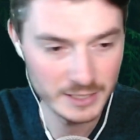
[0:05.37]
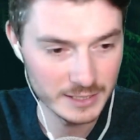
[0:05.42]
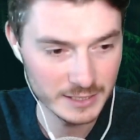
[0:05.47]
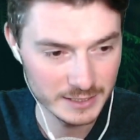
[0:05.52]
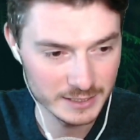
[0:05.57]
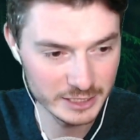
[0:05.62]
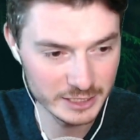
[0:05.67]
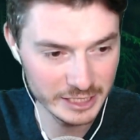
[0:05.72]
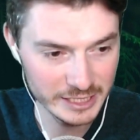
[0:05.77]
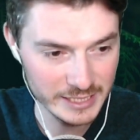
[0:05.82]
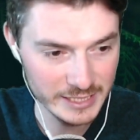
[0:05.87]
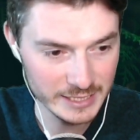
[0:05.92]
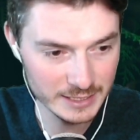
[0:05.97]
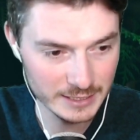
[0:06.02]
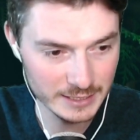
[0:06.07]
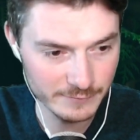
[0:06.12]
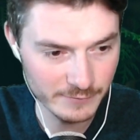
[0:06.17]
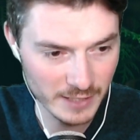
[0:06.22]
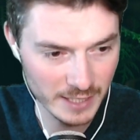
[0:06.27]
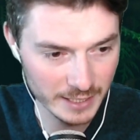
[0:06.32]

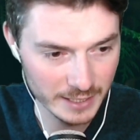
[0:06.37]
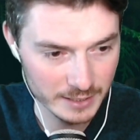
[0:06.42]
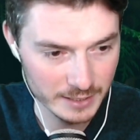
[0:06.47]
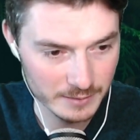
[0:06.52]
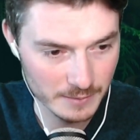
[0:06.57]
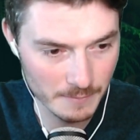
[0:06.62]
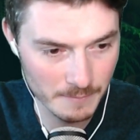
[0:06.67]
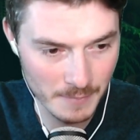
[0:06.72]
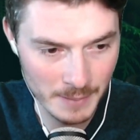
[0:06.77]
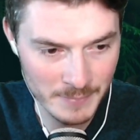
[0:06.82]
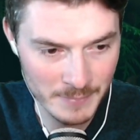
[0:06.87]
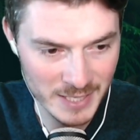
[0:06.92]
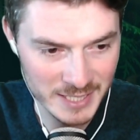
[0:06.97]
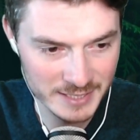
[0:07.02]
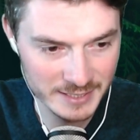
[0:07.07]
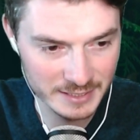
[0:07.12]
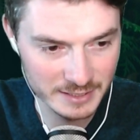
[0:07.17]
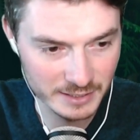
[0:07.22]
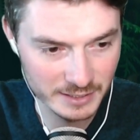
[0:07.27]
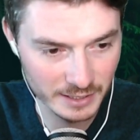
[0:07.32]
G-Devith
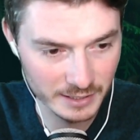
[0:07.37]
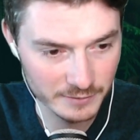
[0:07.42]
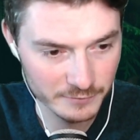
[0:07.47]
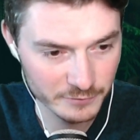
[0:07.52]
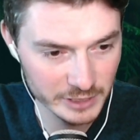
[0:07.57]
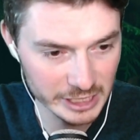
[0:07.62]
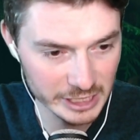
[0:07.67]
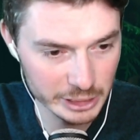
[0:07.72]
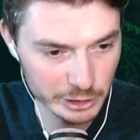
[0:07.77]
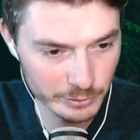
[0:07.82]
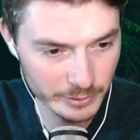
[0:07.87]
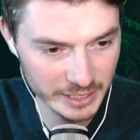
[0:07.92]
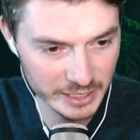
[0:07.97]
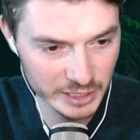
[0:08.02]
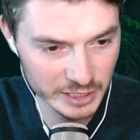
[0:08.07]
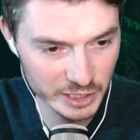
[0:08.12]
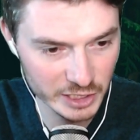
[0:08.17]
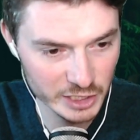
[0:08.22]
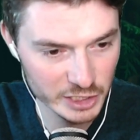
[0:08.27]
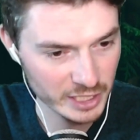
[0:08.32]
Mamacita featuring
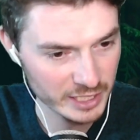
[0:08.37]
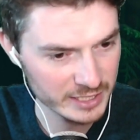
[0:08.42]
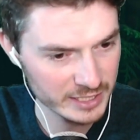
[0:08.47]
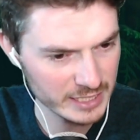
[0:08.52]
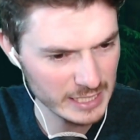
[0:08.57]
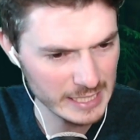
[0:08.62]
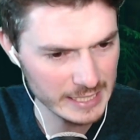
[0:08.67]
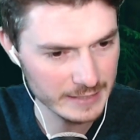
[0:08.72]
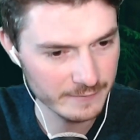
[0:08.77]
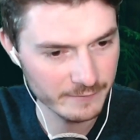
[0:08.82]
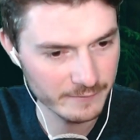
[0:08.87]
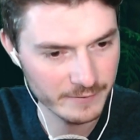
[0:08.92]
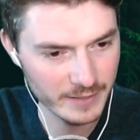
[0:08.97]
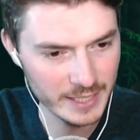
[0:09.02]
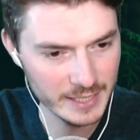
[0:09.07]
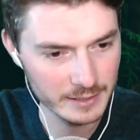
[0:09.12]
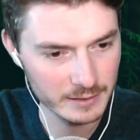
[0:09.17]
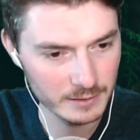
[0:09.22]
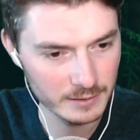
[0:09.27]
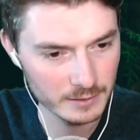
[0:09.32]
Jannine
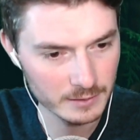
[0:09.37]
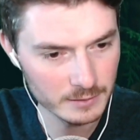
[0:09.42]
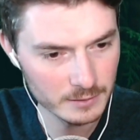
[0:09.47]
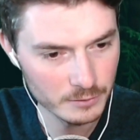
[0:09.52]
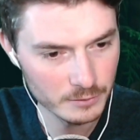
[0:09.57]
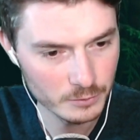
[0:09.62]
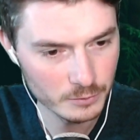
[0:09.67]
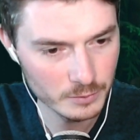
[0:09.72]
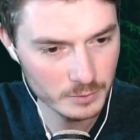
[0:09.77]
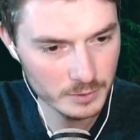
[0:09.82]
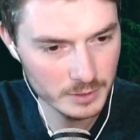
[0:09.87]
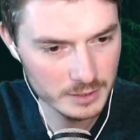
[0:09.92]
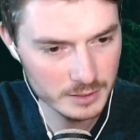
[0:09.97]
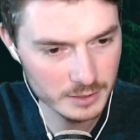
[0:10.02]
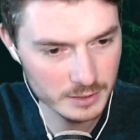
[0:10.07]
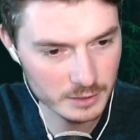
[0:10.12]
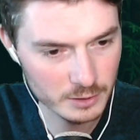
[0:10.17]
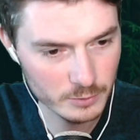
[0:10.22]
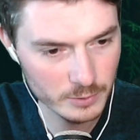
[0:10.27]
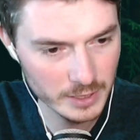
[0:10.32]
Weigel. This is
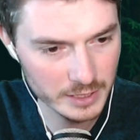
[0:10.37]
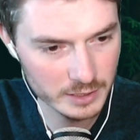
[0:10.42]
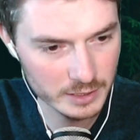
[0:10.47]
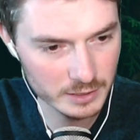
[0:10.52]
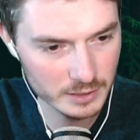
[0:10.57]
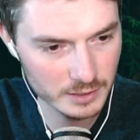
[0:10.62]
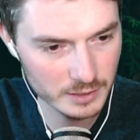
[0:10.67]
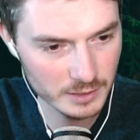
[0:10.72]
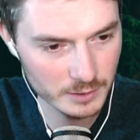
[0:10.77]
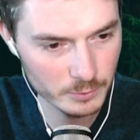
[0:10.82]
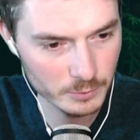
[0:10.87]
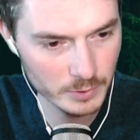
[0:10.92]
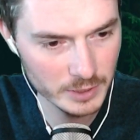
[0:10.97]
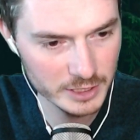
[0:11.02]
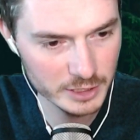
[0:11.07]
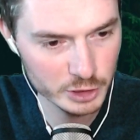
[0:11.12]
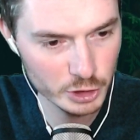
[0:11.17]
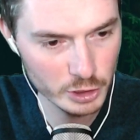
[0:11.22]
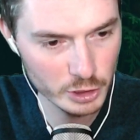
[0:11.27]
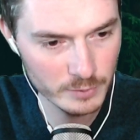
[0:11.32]
quite a really
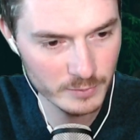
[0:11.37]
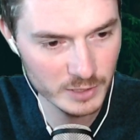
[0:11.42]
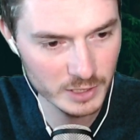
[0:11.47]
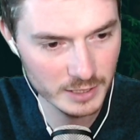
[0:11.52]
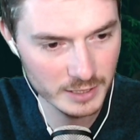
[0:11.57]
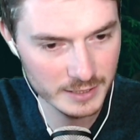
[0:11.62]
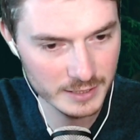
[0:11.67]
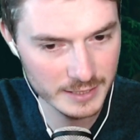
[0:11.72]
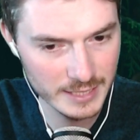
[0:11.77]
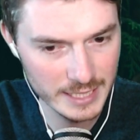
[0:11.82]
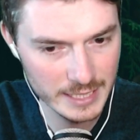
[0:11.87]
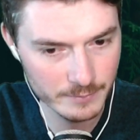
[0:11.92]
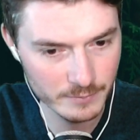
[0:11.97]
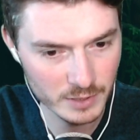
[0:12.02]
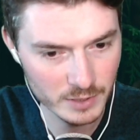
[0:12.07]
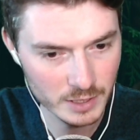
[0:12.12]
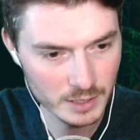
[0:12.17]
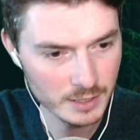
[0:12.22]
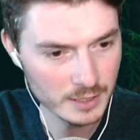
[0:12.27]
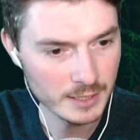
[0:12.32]
German
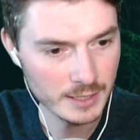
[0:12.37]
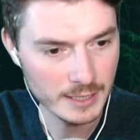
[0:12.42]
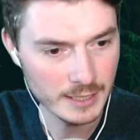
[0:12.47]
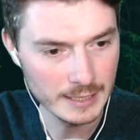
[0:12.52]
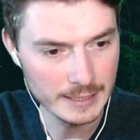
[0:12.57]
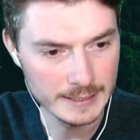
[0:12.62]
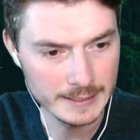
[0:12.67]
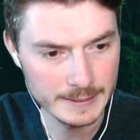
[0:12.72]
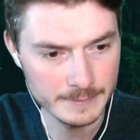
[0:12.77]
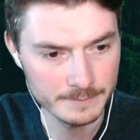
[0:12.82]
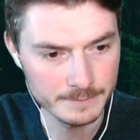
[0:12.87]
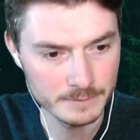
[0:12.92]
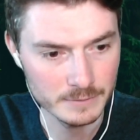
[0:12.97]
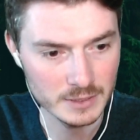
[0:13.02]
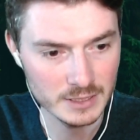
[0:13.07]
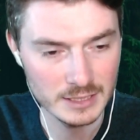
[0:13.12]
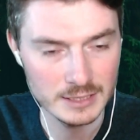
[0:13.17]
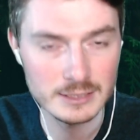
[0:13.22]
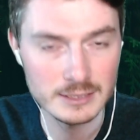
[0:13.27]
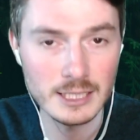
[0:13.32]
name.
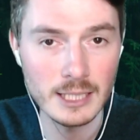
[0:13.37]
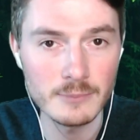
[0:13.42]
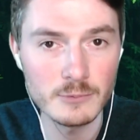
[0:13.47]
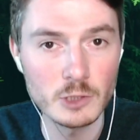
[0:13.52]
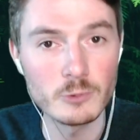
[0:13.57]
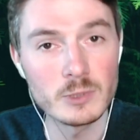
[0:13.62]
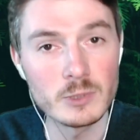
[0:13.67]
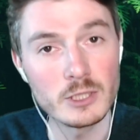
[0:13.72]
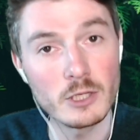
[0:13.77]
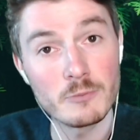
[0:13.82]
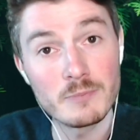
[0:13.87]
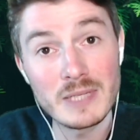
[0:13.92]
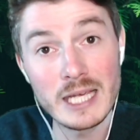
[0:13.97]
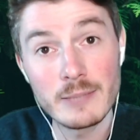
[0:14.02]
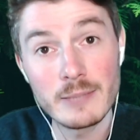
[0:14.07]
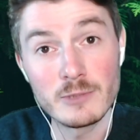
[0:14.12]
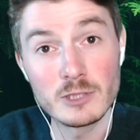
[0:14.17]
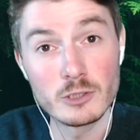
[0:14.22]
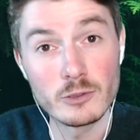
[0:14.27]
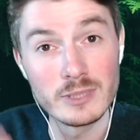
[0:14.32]
Um, this time you will not be
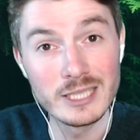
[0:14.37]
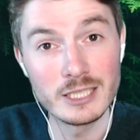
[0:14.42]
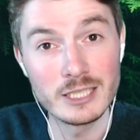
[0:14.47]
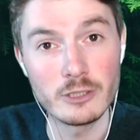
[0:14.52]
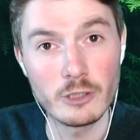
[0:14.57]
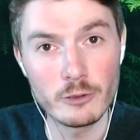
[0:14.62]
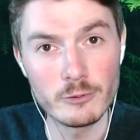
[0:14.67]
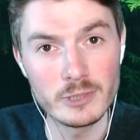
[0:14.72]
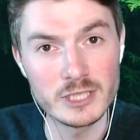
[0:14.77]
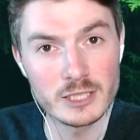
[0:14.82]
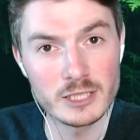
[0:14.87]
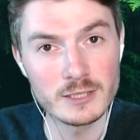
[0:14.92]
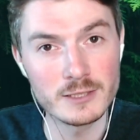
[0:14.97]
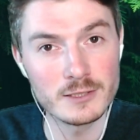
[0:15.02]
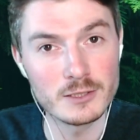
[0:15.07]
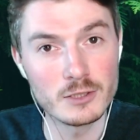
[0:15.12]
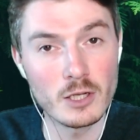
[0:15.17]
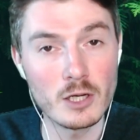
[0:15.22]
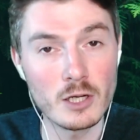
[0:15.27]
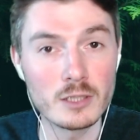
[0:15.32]
able to hear the original
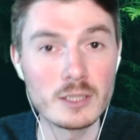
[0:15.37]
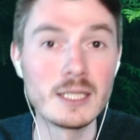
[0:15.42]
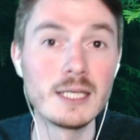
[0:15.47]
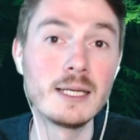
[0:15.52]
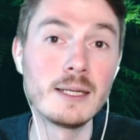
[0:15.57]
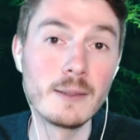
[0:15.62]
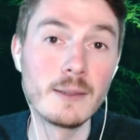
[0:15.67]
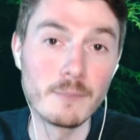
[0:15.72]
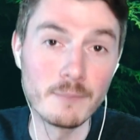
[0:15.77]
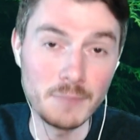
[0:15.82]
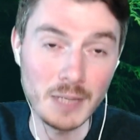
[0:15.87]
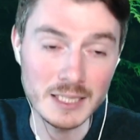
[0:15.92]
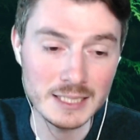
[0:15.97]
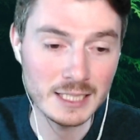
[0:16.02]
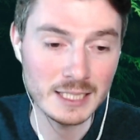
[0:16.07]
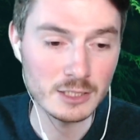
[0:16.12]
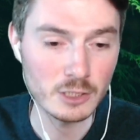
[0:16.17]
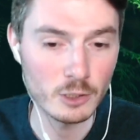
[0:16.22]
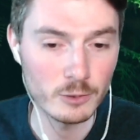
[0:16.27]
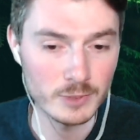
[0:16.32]
song, but
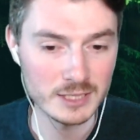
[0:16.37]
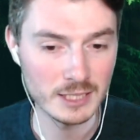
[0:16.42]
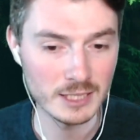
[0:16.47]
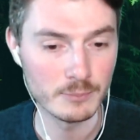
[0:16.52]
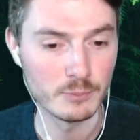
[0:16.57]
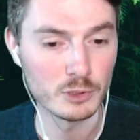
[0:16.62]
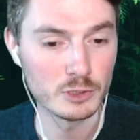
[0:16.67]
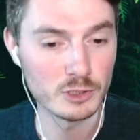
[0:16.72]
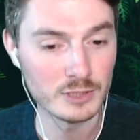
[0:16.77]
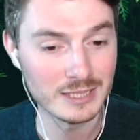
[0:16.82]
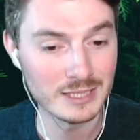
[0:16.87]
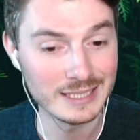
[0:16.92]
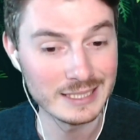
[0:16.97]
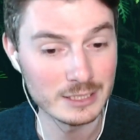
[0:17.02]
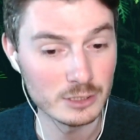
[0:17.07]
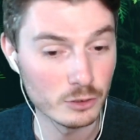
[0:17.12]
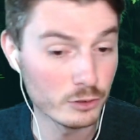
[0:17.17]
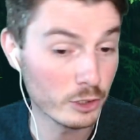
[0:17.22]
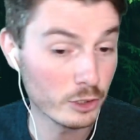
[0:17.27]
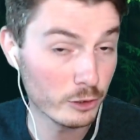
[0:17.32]
as always I put you the
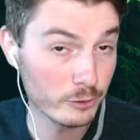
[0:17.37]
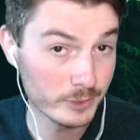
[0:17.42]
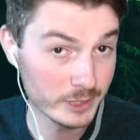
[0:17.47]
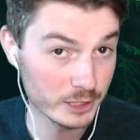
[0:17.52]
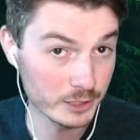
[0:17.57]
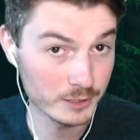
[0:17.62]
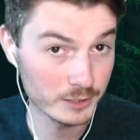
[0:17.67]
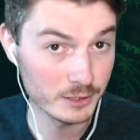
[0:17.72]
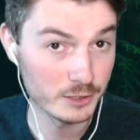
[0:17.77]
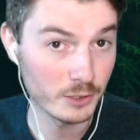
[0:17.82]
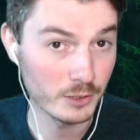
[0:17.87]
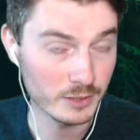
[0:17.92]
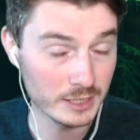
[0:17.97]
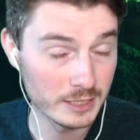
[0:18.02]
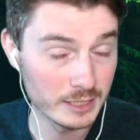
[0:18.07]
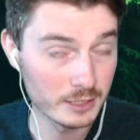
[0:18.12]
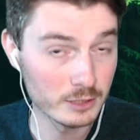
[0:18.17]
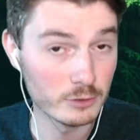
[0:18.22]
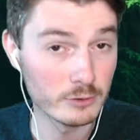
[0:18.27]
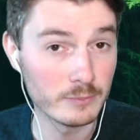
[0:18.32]
link to the original song in
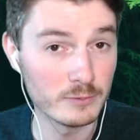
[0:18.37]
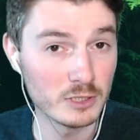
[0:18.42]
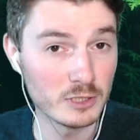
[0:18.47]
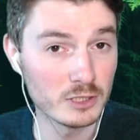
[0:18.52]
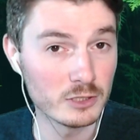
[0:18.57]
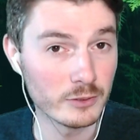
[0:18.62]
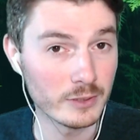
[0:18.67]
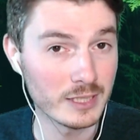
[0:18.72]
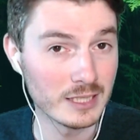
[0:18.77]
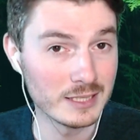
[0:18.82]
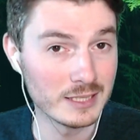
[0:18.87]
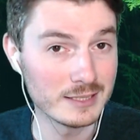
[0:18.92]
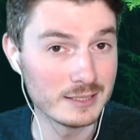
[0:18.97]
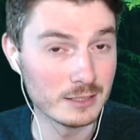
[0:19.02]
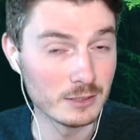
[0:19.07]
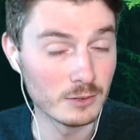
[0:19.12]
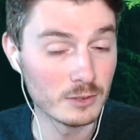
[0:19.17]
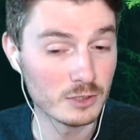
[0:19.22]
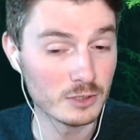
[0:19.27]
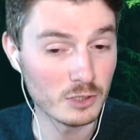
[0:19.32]
the description so you can listen
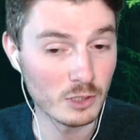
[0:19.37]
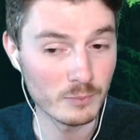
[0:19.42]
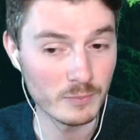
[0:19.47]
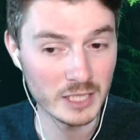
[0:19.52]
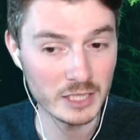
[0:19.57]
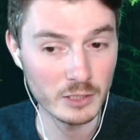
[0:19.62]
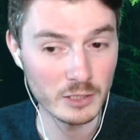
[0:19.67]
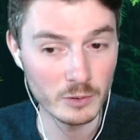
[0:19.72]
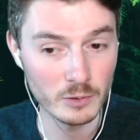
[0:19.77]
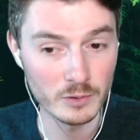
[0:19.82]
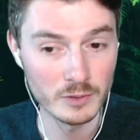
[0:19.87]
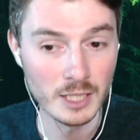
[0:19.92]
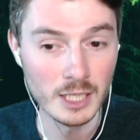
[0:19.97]
to the song by your own.